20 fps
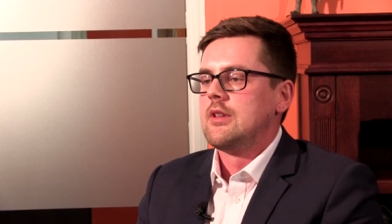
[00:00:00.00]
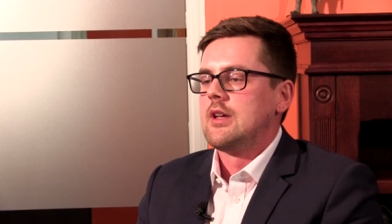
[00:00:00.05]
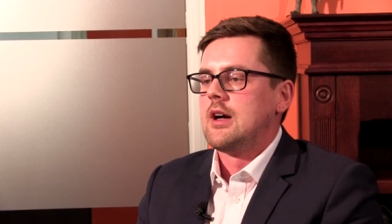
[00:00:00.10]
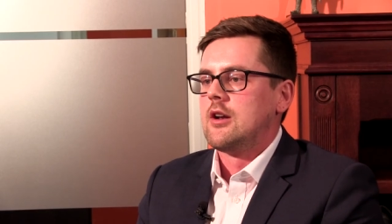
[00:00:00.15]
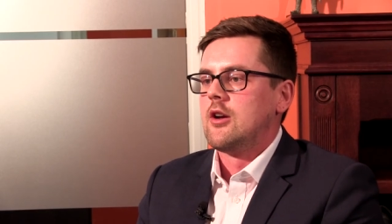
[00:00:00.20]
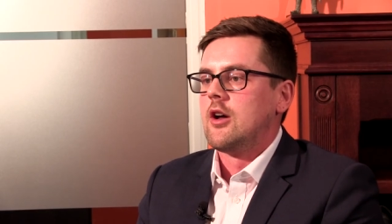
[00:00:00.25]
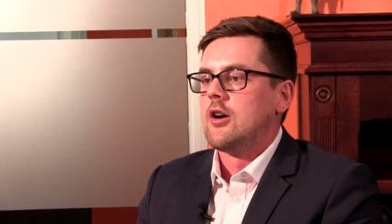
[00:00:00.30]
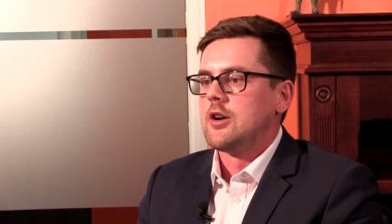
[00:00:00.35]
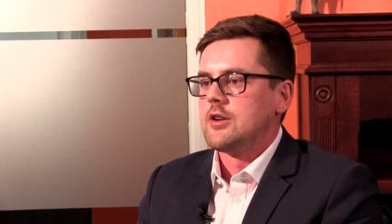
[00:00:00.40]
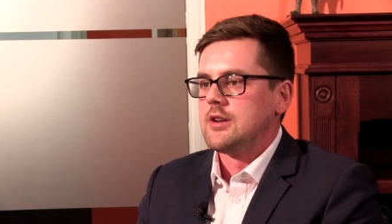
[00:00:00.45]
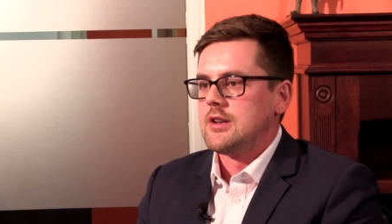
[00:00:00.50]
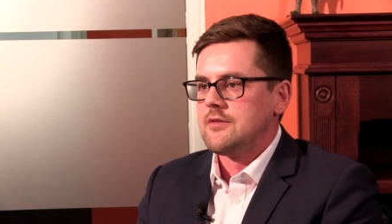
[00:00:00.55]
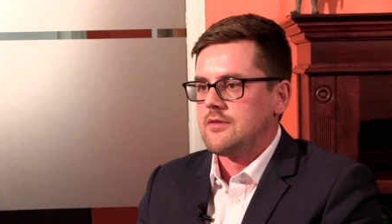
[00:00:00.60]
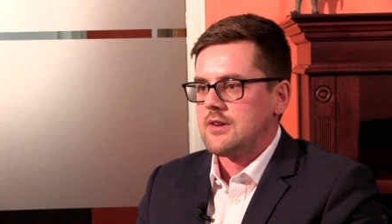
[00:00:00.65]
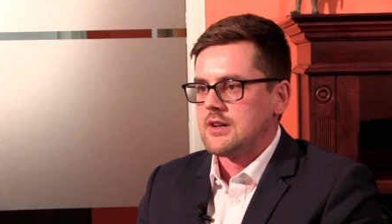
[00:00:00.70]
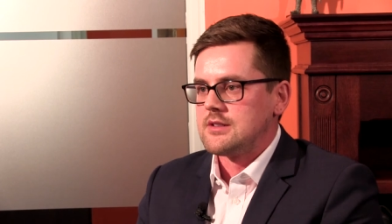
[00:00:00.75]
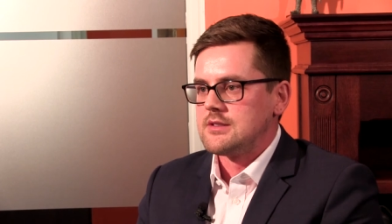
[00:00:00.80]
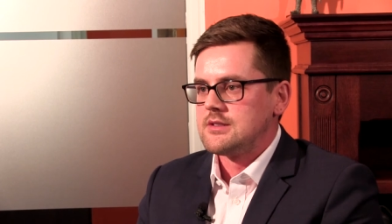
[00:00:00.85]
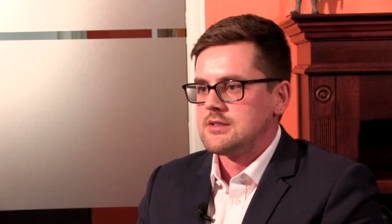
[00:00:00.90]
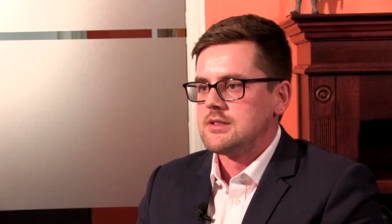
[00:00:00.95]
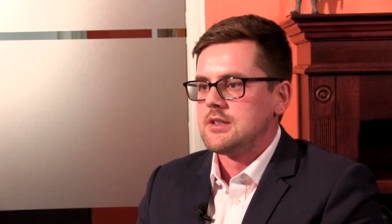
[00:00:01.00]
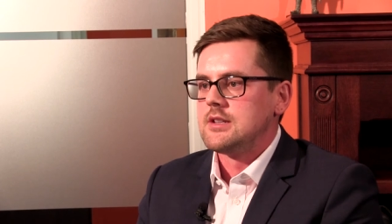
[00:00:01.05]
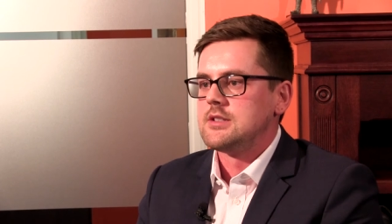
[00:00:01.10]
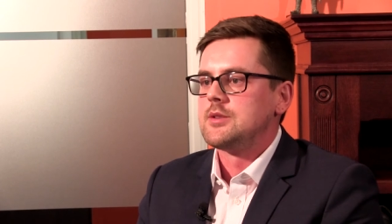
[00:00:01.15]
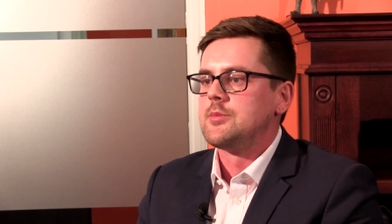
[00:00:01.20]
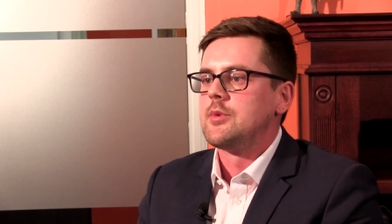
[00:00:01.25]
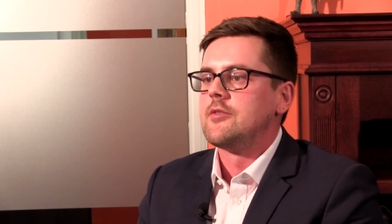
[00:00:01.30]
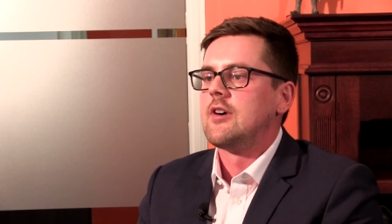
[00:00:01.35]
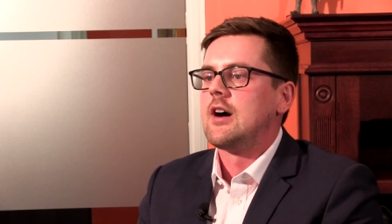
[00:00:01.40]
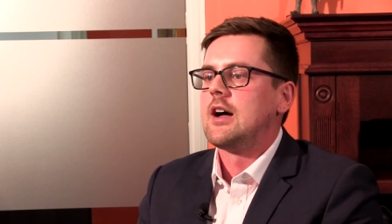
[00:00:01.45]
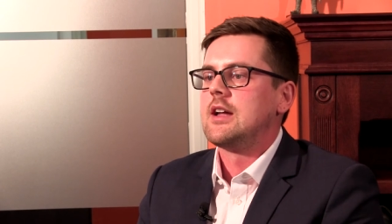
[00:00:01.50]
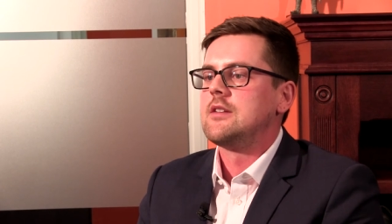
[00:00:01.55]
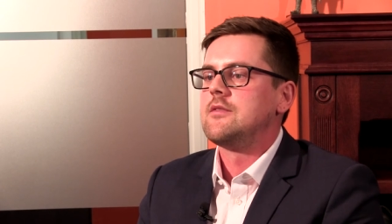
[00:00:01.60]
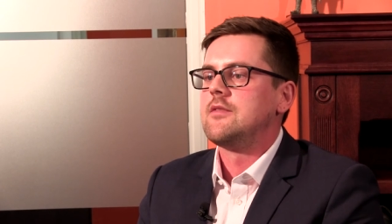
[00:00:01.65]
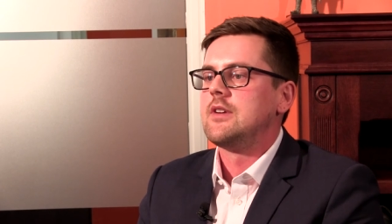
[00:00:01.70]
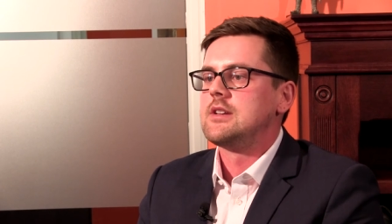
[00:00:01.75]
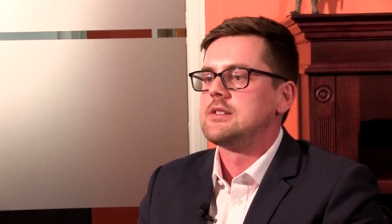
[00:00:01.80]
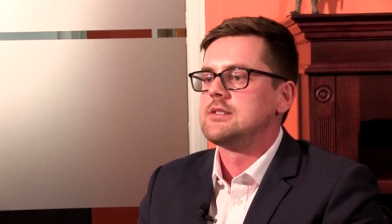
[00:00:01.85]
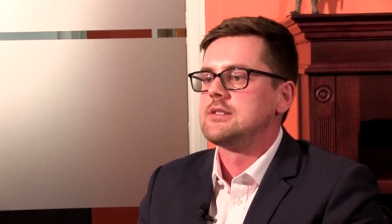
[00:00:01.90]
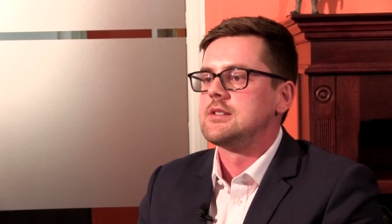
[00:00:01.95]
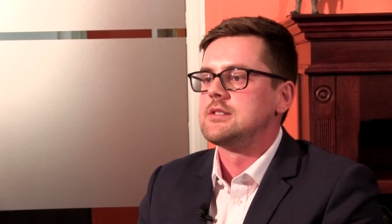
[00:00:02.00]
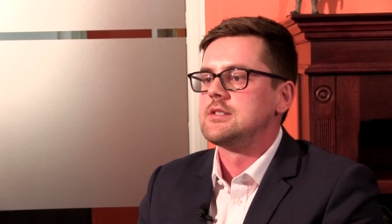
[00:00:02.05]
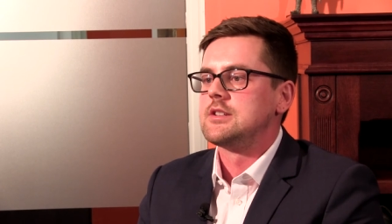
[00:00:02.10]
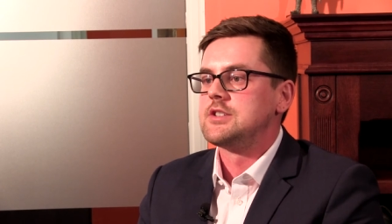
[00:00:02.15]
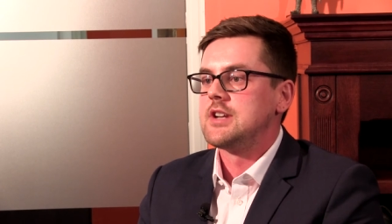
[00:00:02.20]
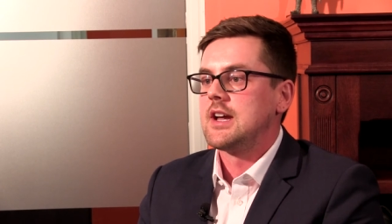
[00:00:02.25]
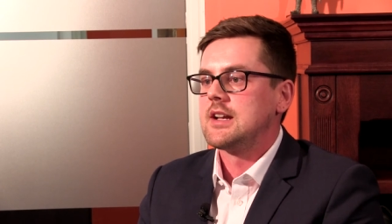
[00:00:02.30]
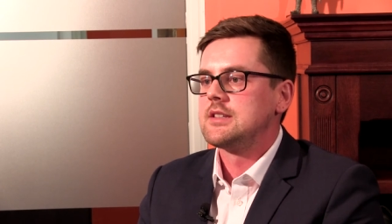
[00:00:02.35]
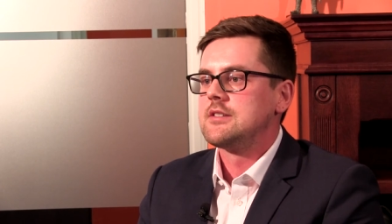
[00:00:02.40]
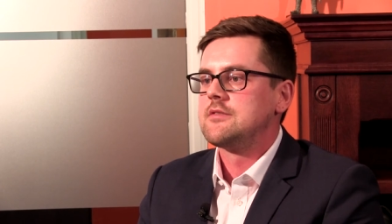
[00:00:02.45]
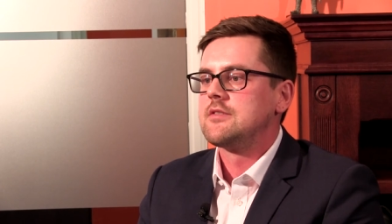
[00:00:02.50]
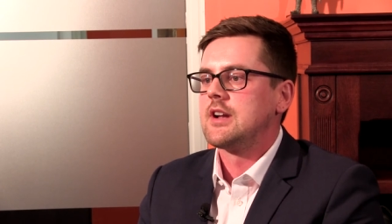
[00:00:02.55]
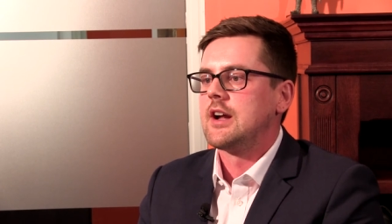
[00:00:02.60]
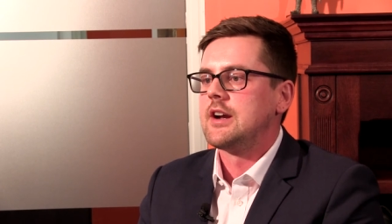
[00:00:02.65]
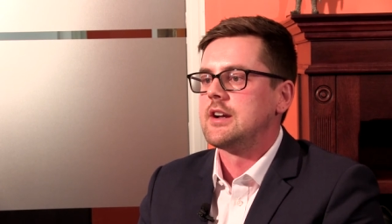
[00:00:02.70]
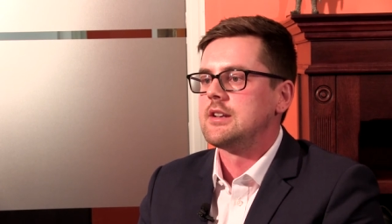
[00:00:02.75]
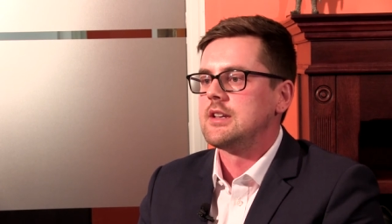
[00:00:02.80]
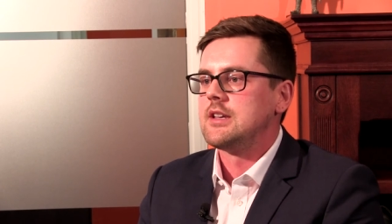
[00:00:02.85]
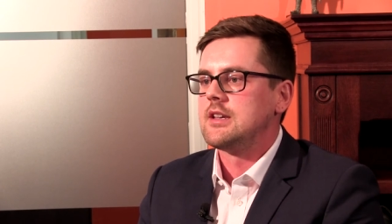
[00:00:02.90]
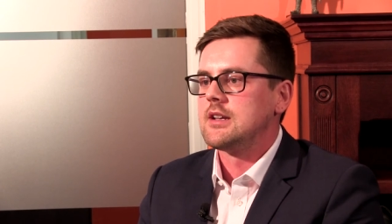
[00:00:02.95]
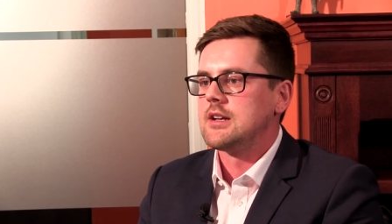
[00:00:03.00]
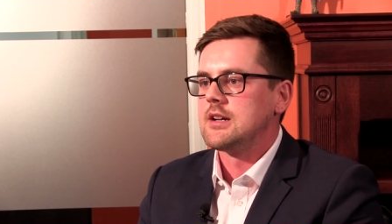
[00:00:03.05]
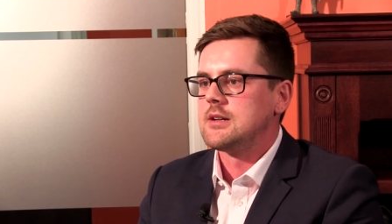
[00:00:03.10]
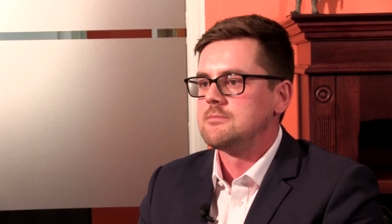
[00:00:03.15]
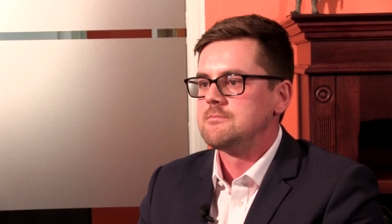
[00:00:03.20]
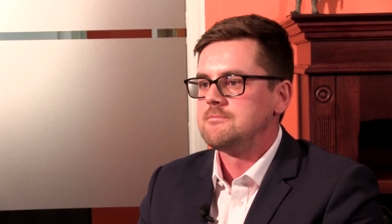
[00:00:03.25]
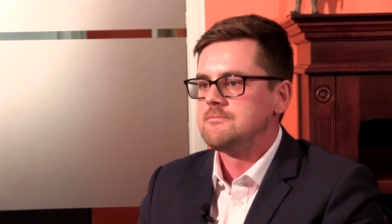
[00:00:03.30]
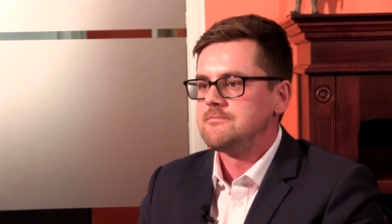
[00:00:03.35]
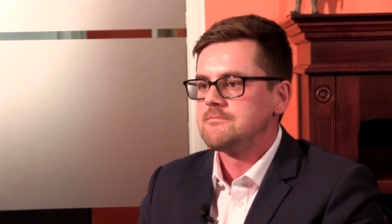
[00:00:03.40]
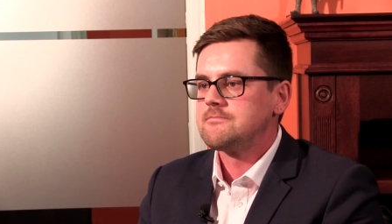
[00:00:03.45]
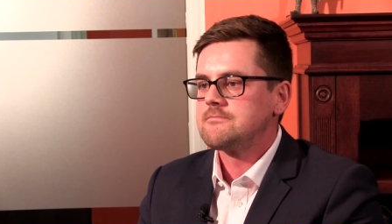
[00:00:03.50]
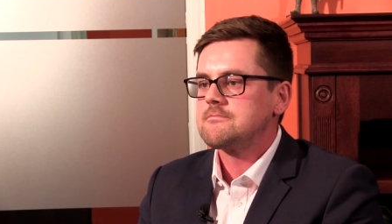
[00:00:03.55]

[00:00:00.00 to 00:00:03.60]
our long only funds is to provide investors attractive current income